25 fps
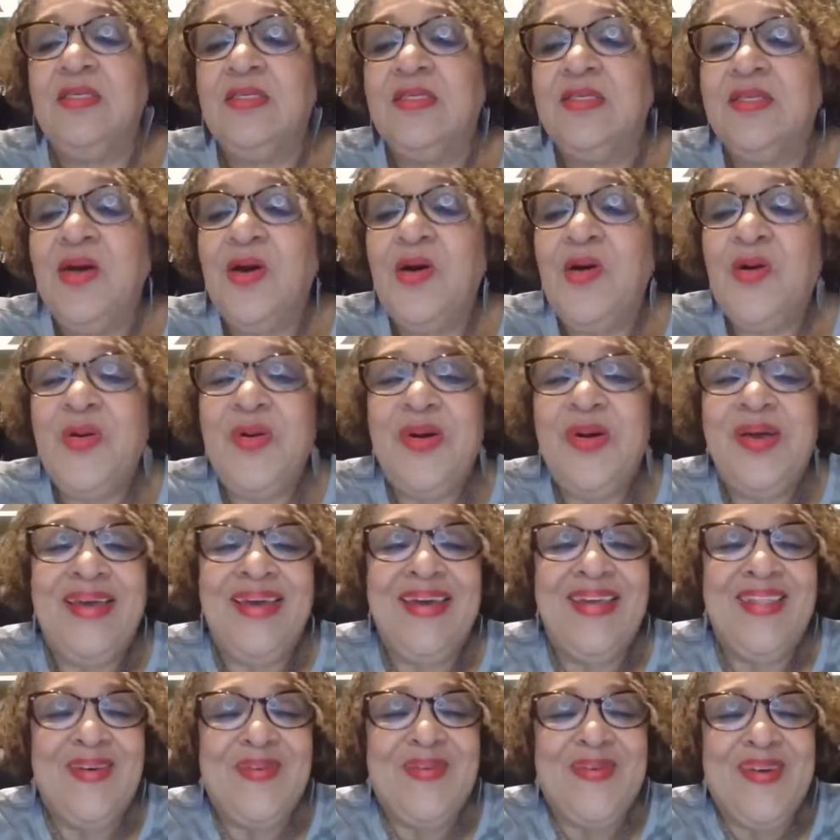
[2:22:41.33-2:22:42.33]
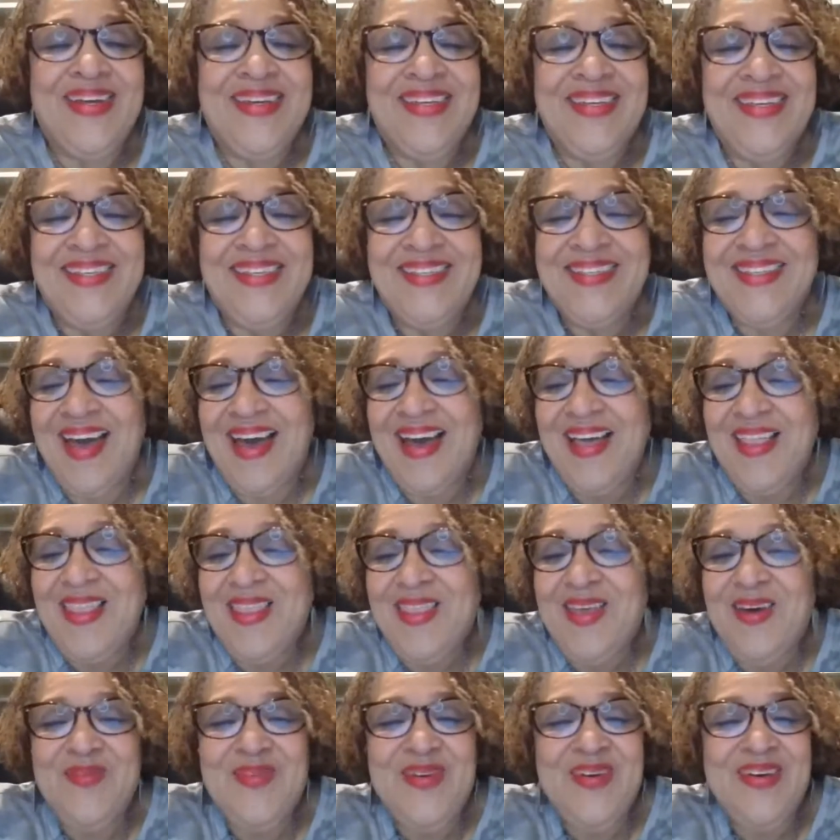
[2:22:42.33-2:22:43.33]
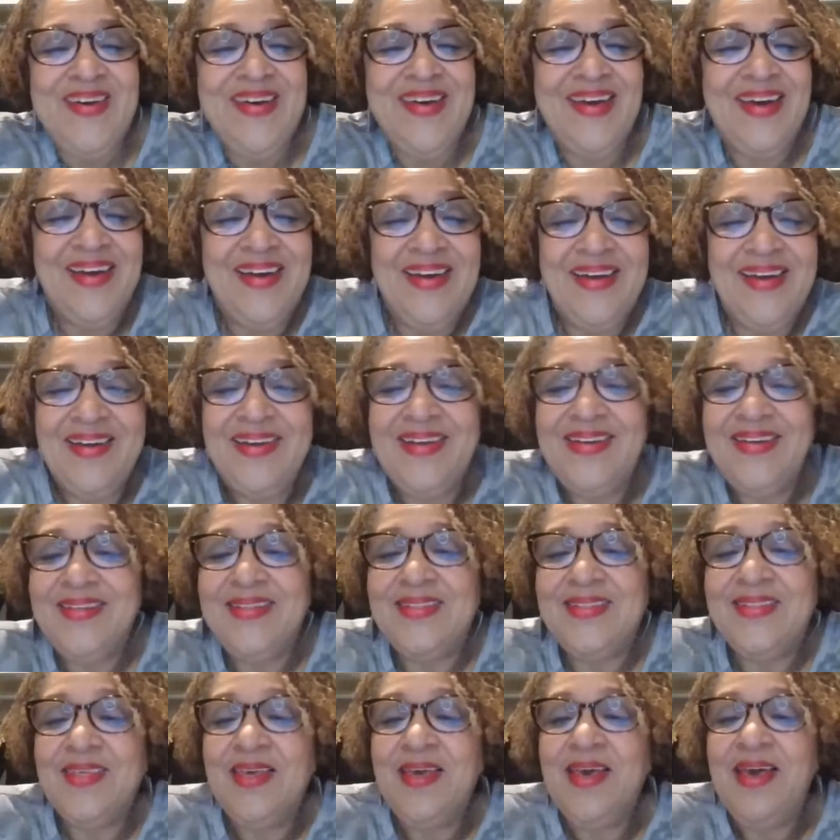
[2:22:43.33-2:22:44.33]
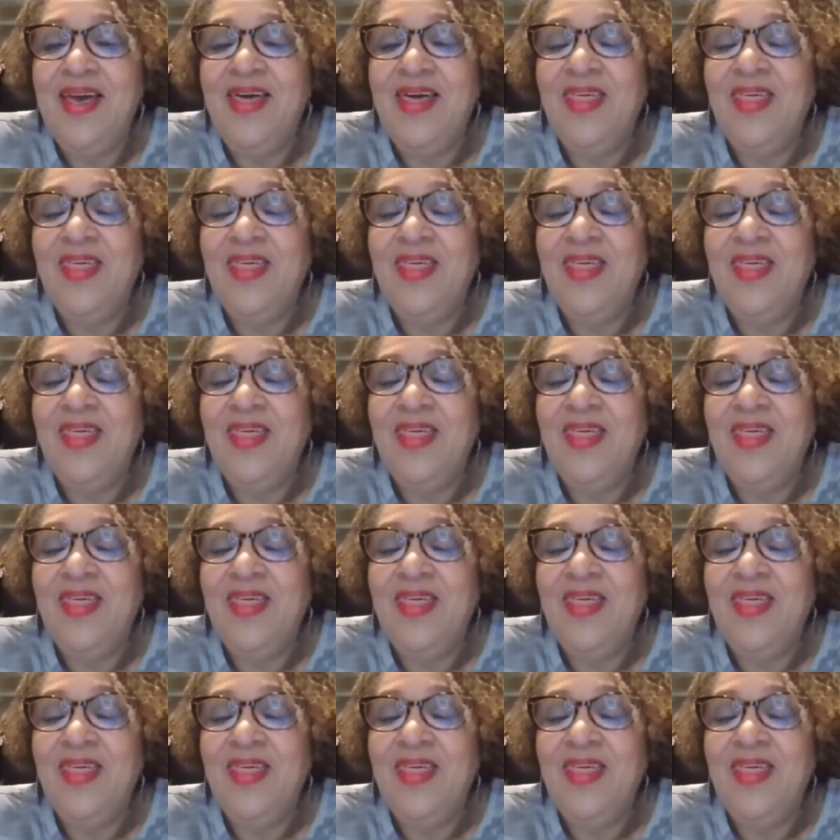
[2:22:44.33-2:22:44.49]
So anyway, so I love you guys.